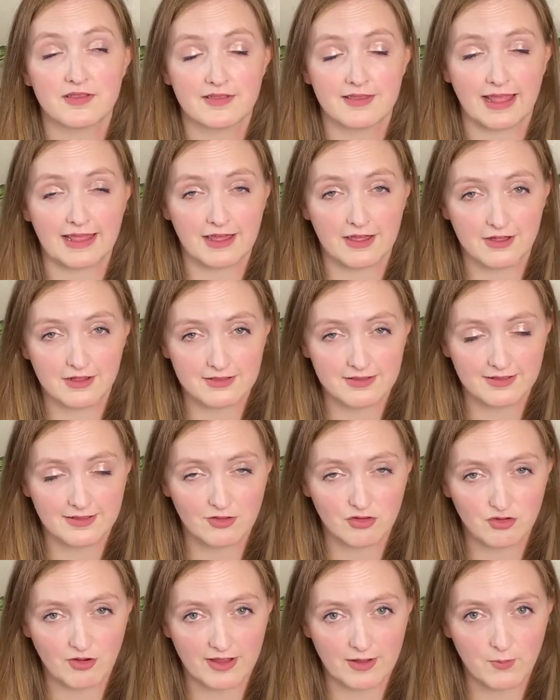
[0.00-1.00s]
take a cutting
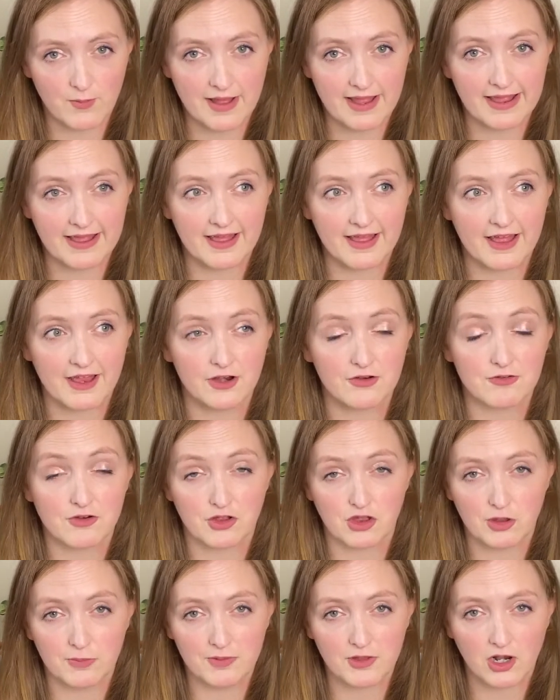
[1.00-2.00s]
straight away and
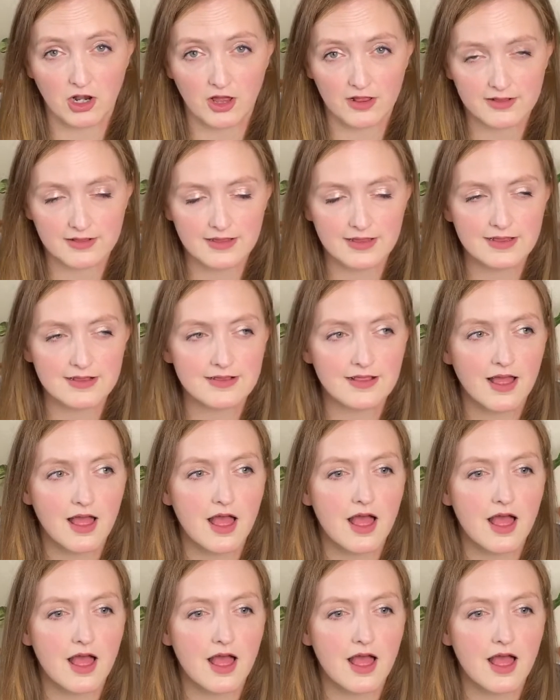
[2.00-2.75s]
recoup your losses.